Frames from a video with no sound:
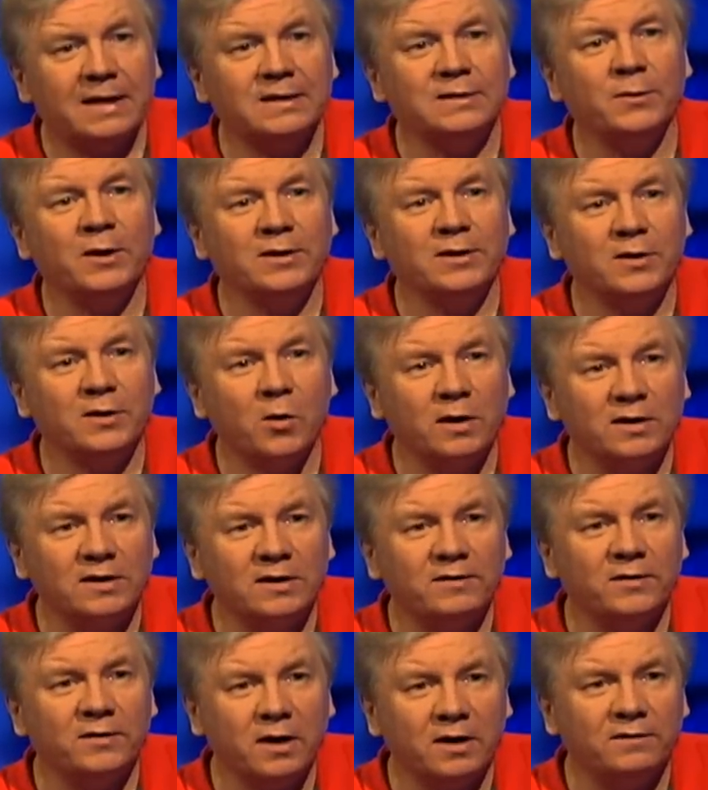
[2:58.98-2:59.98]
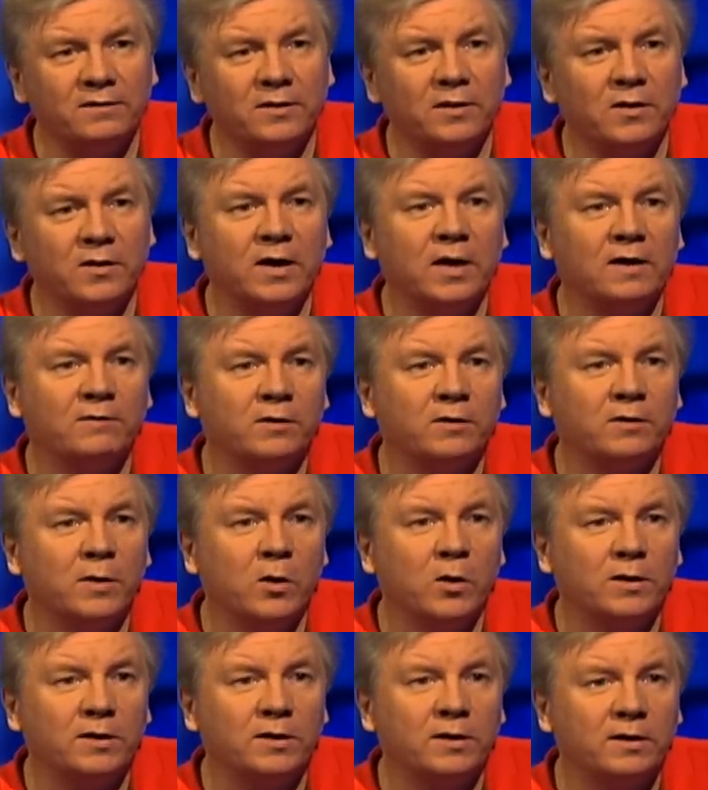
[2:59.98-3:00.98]
It's about the quality of life that you get from
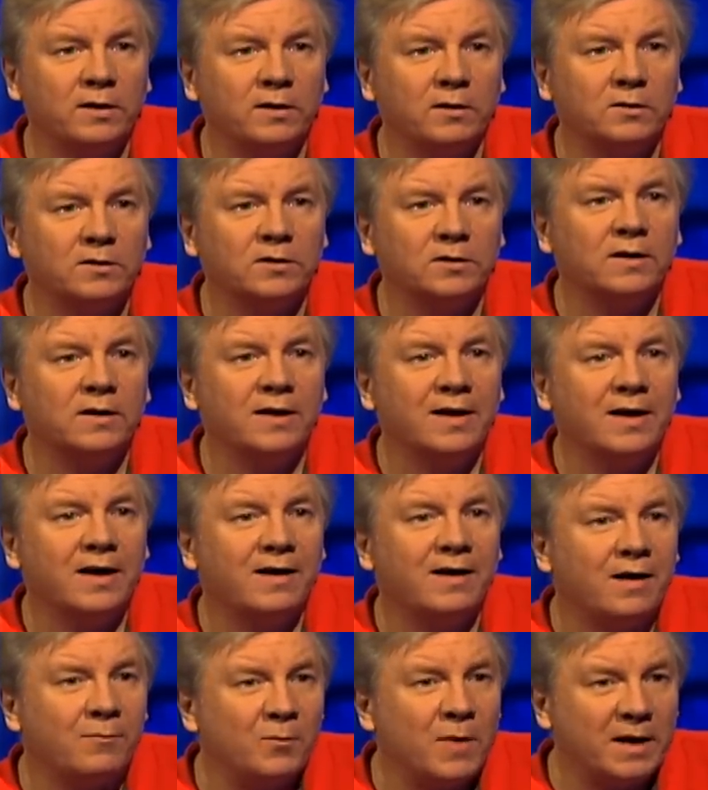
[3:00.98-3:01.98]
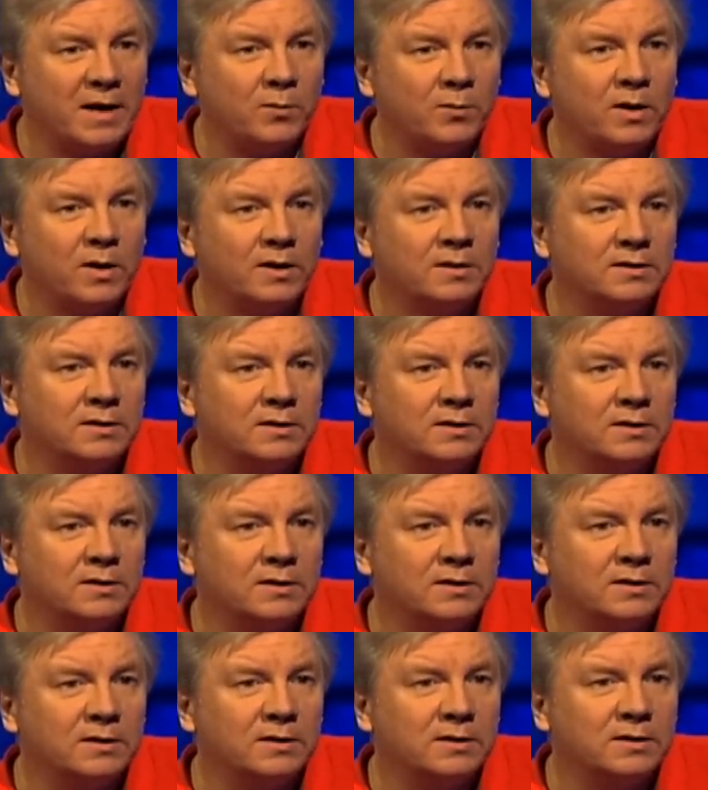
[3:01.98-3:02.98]
knowing that you're going to minimise the
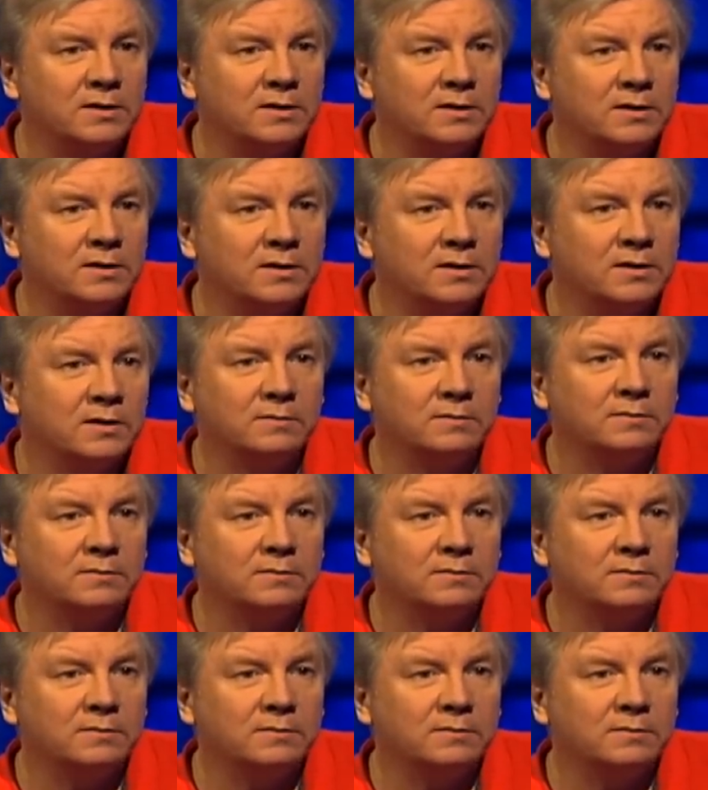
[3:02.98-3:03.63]
suffering at the end.